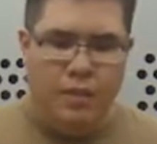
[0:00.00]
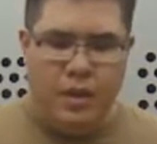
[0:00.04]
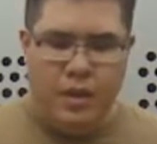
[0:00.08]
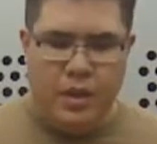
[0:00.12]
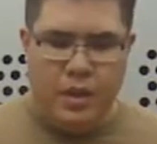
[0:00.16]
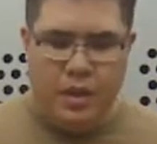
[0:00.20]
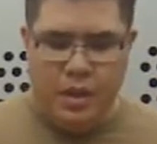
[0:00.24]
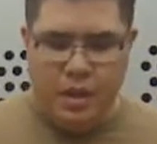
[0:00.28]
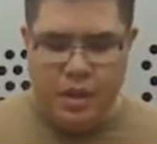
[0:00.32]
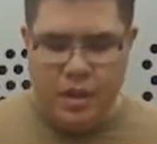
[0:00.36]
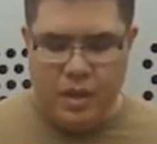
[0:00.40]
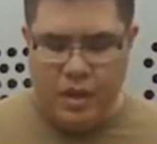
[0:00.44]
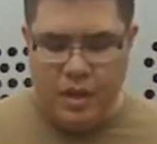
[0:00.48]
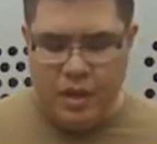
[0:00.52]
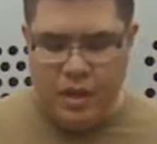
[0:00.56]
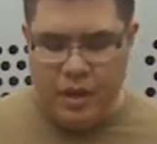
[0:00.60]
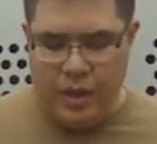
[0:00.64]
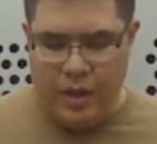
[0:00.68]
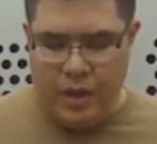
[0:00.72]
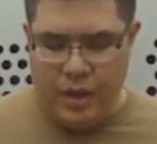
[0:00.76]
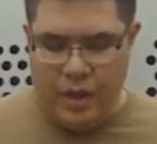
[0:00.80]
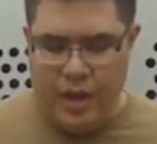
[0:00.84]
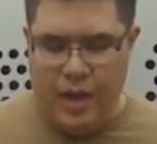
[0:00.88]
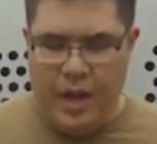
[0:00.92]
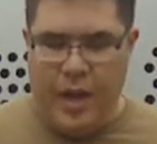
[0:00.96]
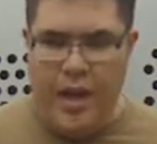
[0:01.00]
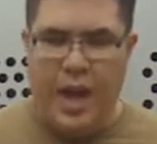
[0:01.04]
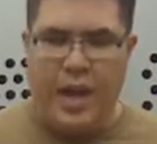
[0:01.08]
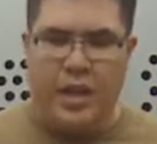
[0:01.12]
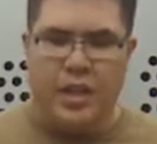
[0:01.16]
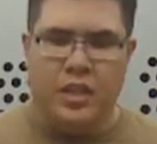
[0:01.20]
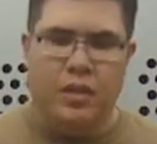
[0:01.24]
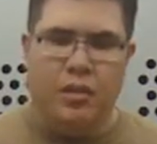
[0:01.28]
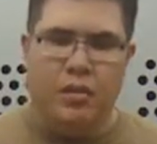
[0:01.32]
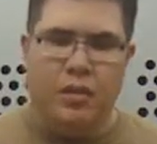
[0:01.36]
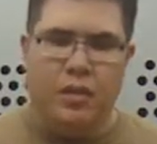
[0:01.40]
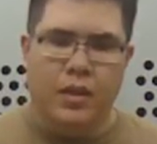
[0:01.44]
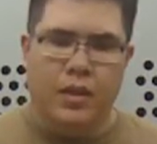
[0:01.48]
the
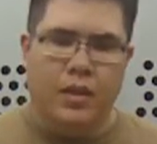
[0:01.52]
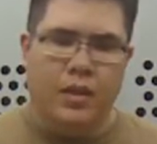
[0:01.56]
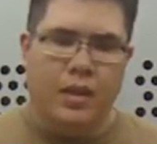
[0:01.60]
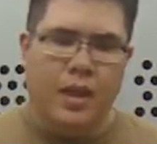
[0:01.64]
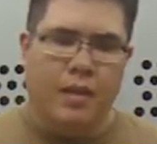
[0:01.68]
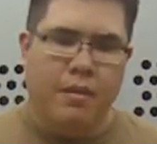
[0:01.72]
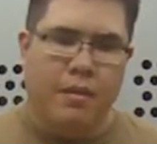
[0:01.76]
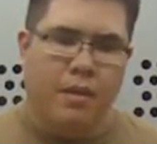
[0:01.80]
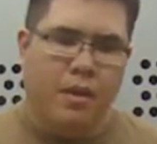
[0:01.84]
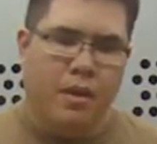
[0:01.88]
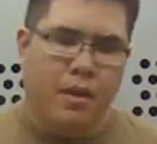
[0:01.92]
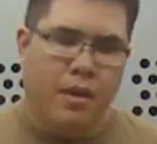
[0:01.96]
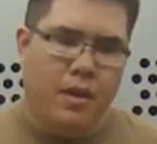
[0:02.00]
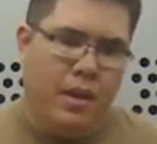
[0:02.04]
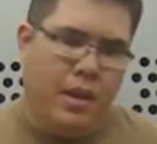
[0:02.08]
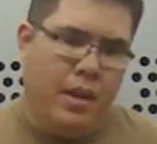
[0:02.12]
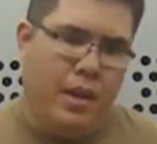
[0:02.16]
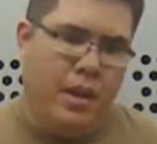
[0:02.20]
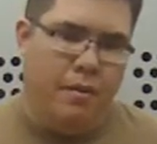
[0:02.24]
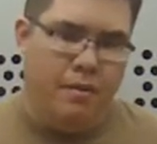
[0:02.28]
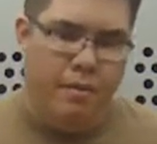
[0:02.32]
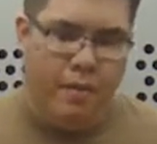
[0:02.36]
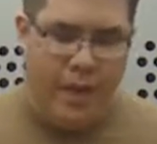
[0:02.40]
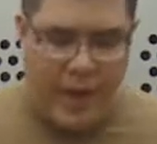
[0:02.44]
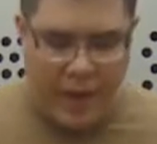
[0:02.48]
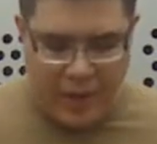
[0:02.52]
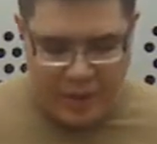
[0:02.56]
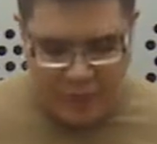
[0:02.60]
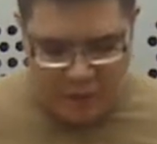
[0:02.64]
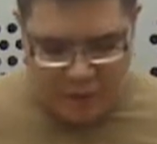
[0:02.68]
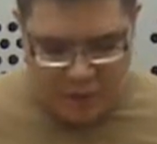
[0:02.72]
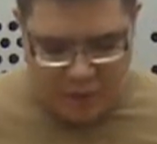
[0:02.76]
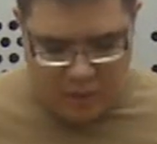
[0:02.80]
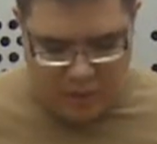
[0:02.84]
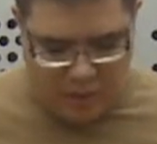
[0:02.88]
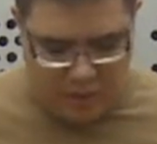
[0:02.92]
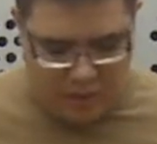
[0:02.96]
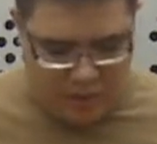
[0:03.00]
action release lever, and in fact
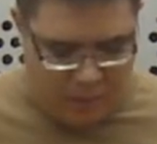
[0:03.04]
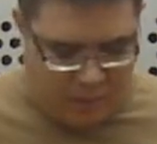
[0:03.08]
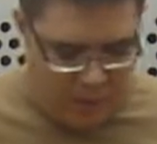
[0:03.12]
you can